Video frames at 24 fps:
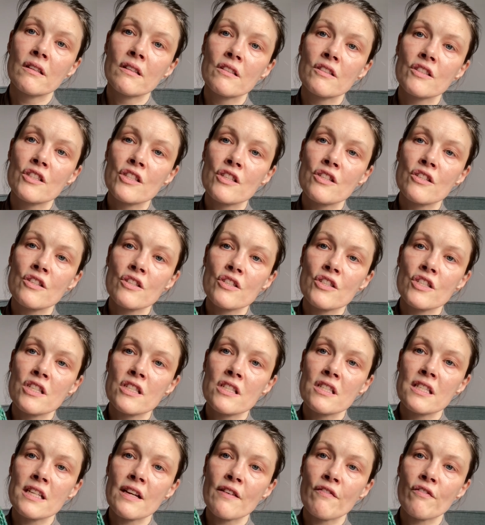just such a
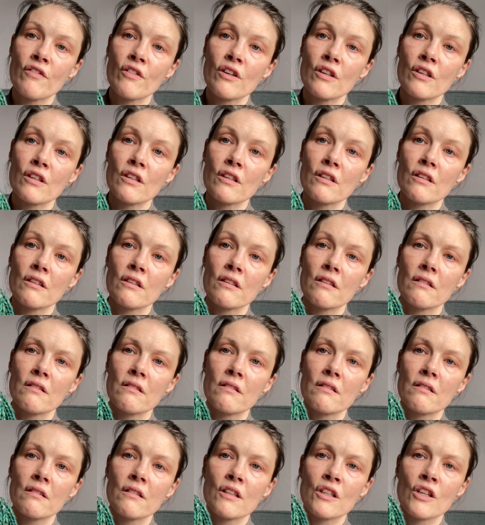different
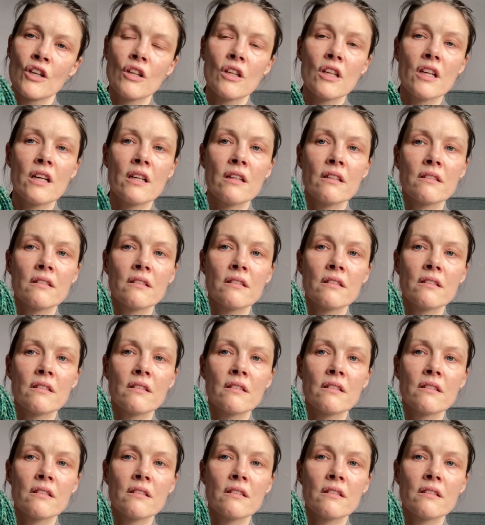colour